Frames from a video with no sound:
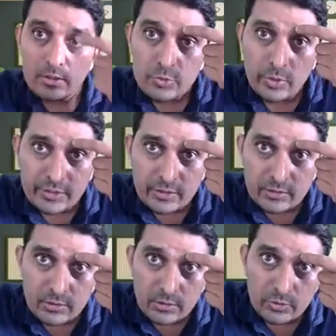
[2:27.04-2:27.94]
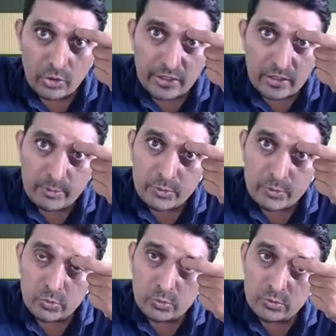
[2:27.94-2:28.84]
So I think you're able
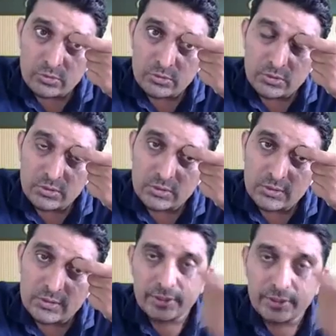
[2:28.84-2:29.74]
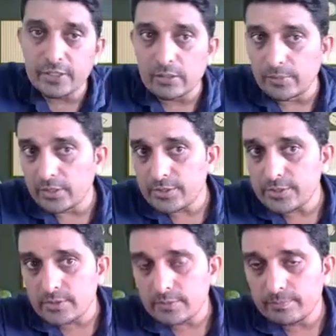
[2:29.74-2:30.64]
to hear me,
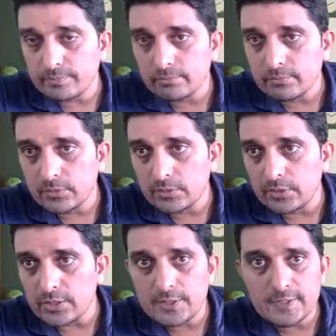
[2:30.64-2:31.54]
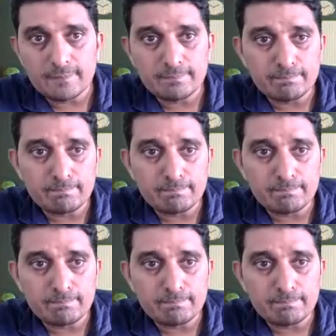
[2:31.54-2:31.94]
yes? Yes?